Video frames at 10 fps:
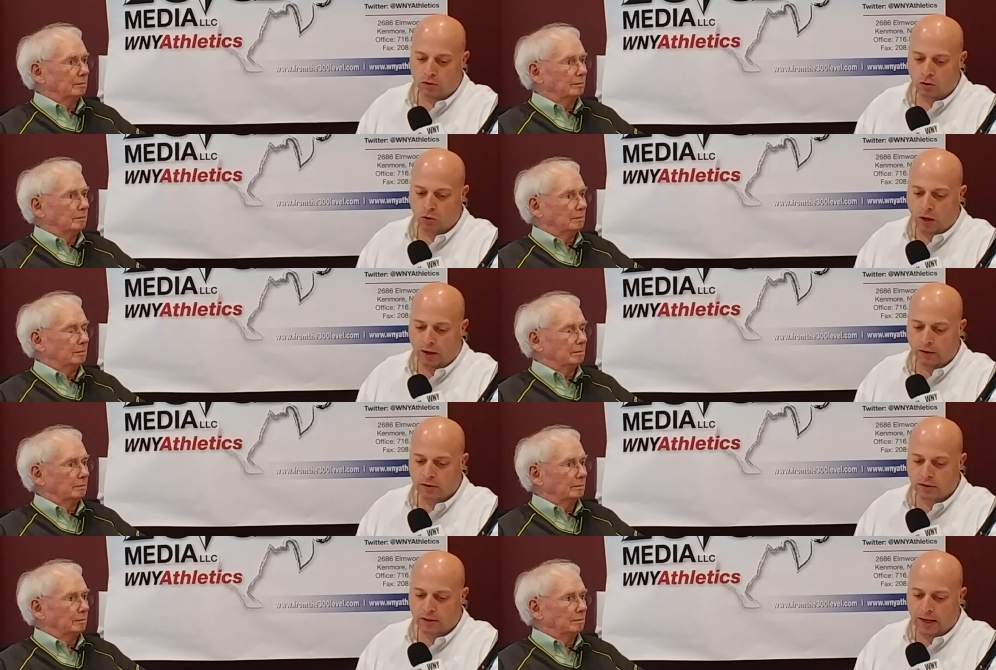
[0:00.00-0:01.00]
Speaker 1: to our
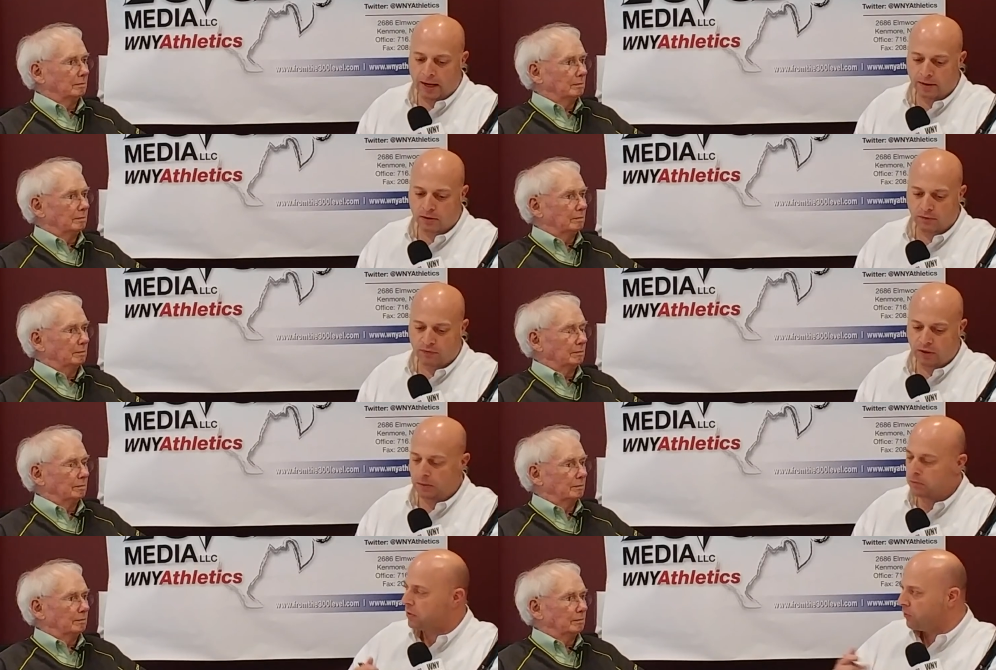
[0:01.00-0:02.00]
stats of teams
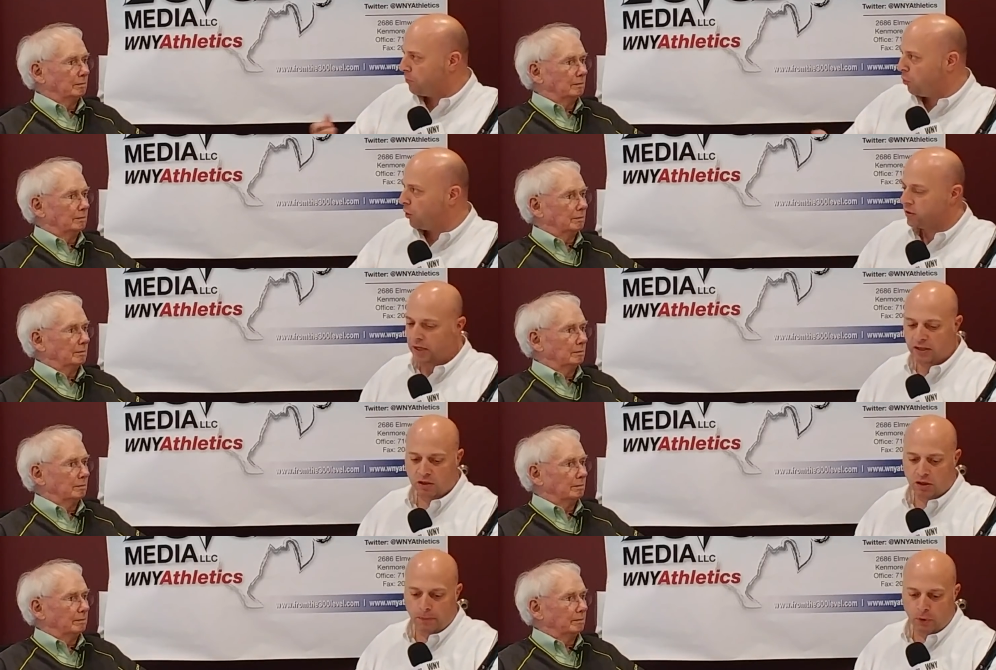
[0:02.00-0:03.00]
that report stats of
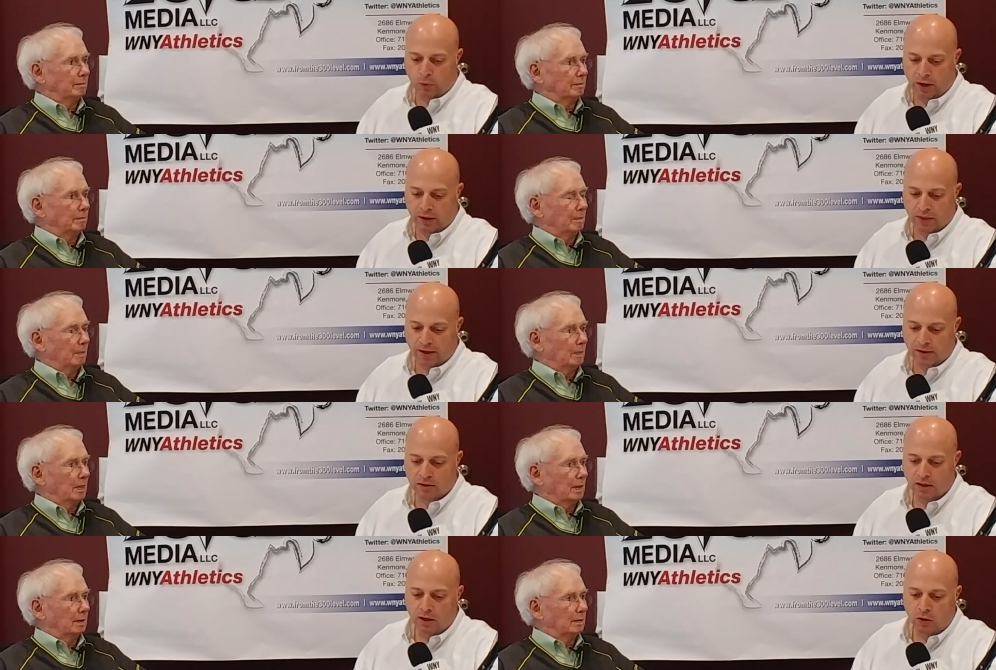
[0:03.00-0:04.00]
WNY Athletics,
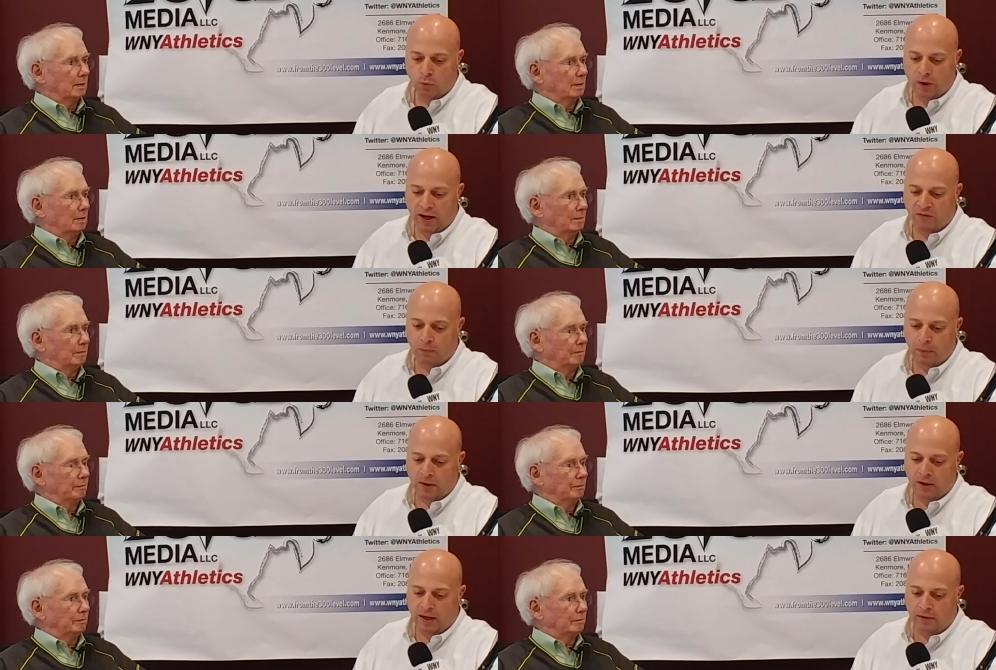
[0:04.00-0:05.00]
we have him
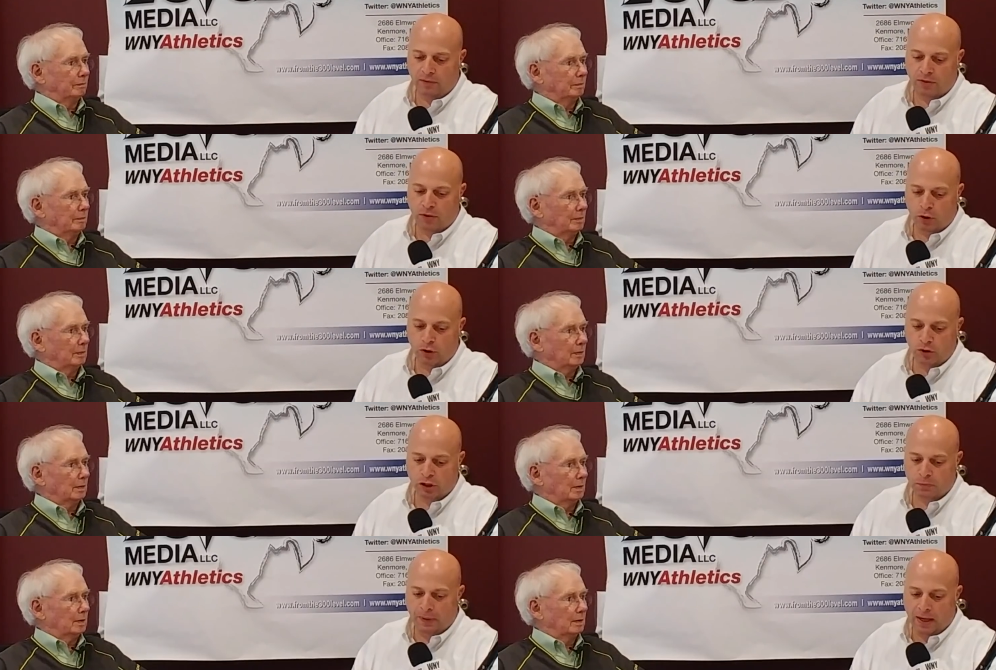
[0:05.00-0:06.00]
in at third, just
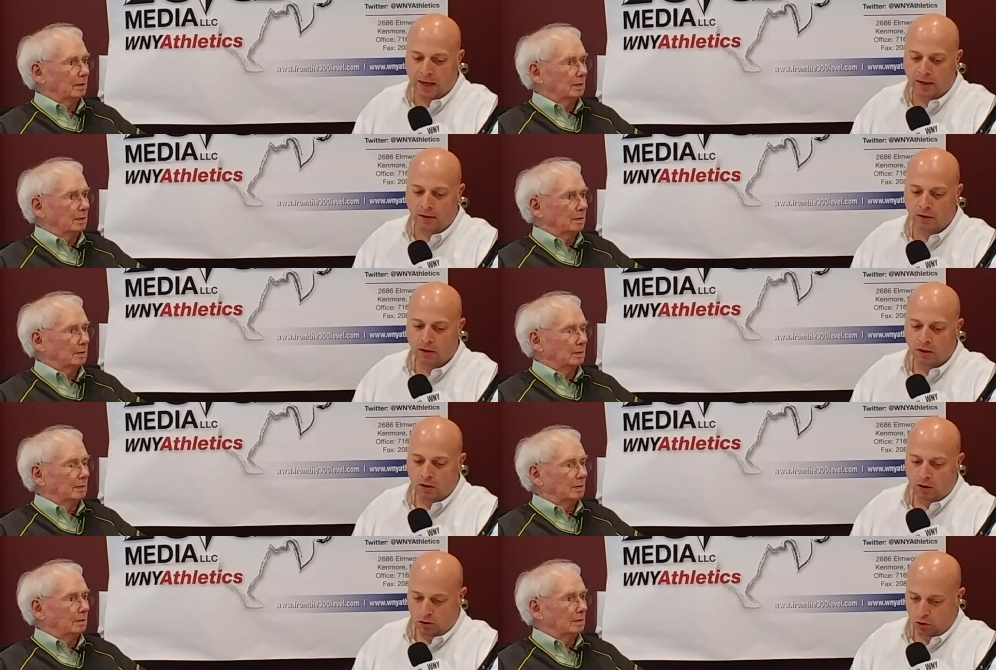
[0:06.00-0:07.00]
behind
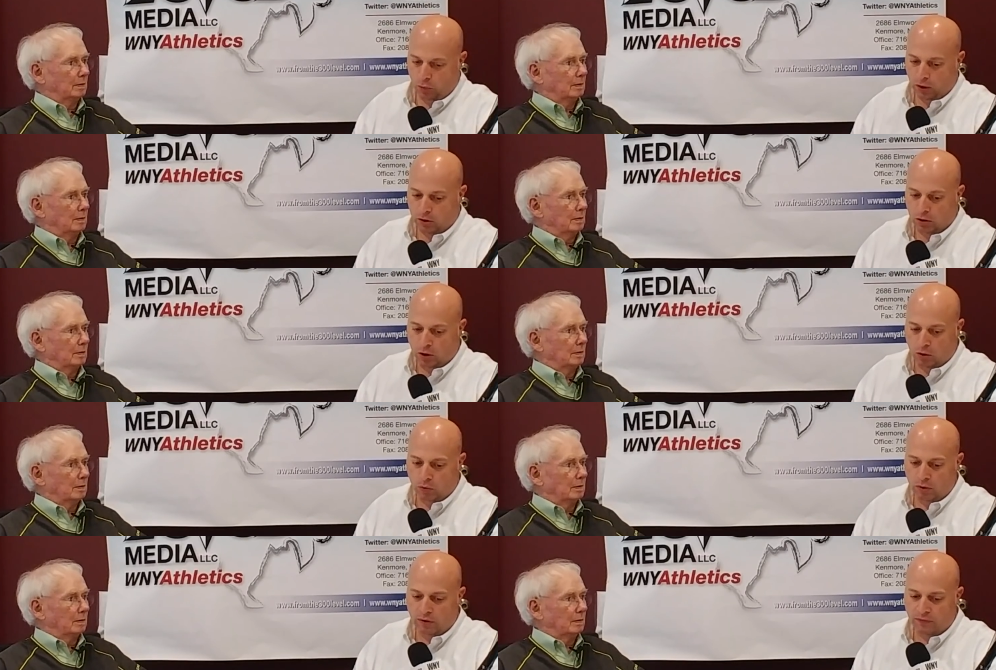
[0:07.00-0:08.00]
Joel
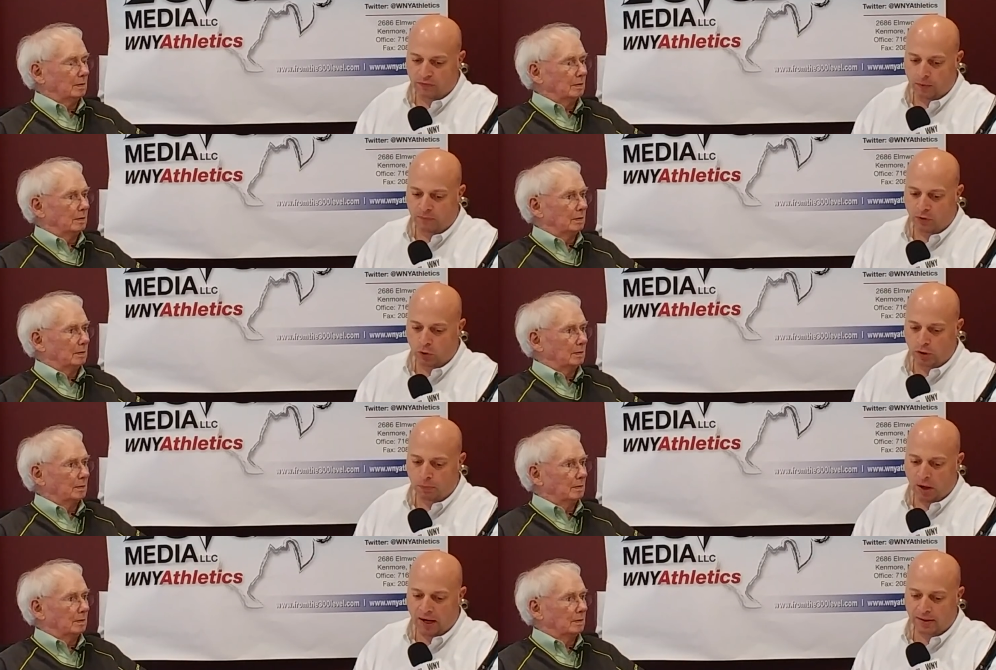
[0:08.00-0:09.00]
Cologne from Fredonia
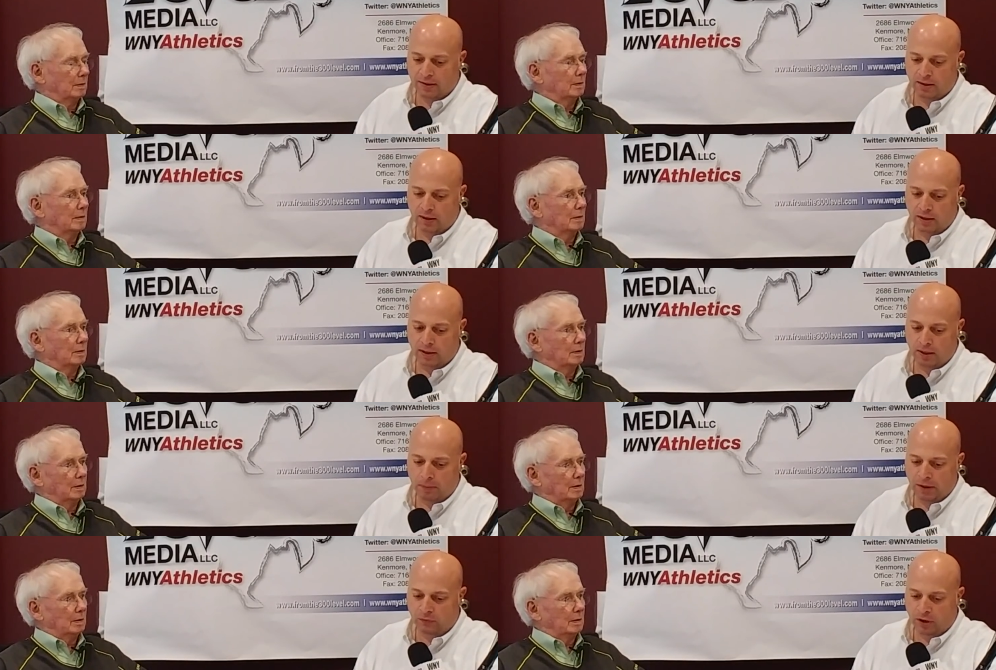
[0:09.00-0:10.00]
Brocton, and then
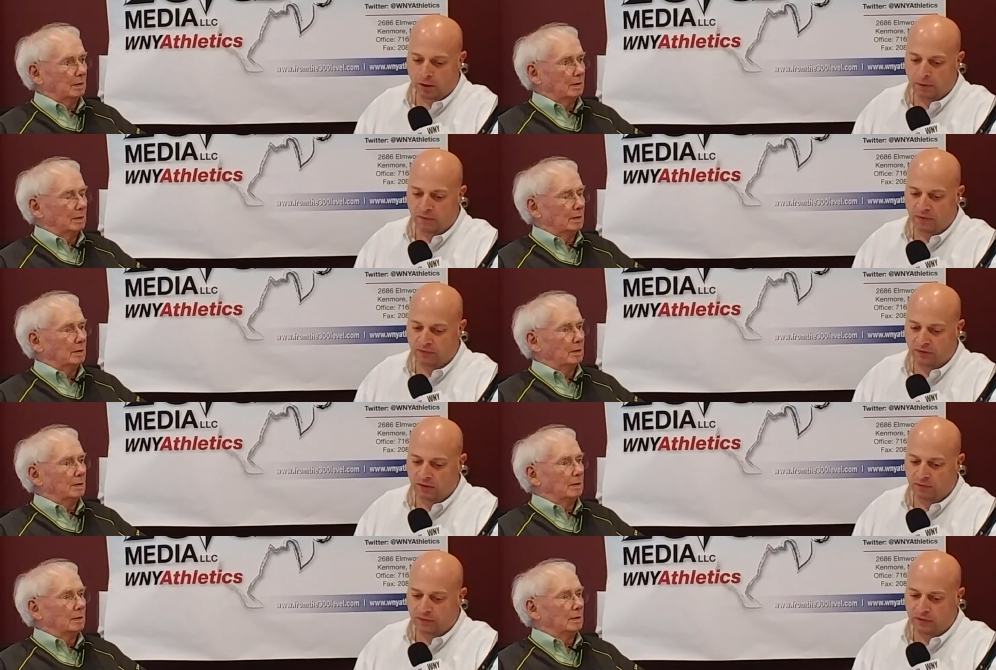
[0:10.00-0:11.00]
Mike Riggerman,
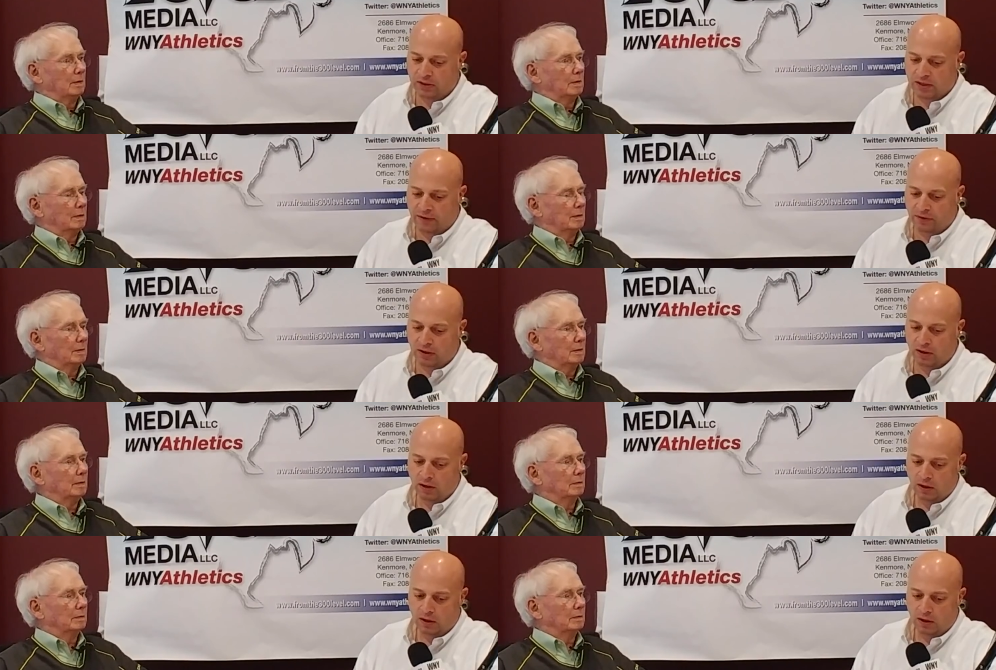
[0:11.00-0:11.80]
1557